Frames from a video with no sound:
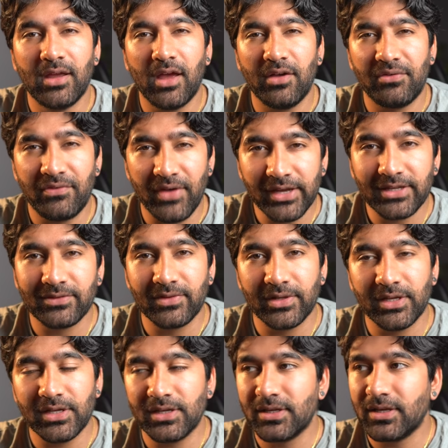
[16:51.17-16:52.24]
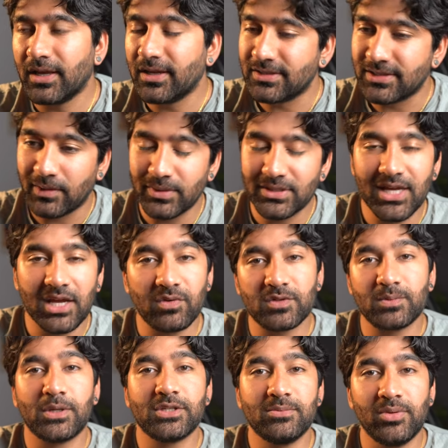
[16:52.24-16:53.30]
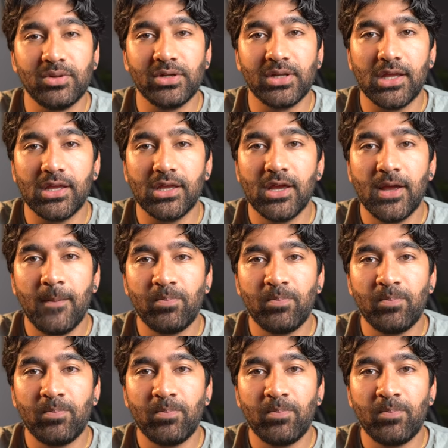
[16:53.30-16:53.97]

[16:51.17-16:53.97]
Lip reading: effectively is that we take responsibility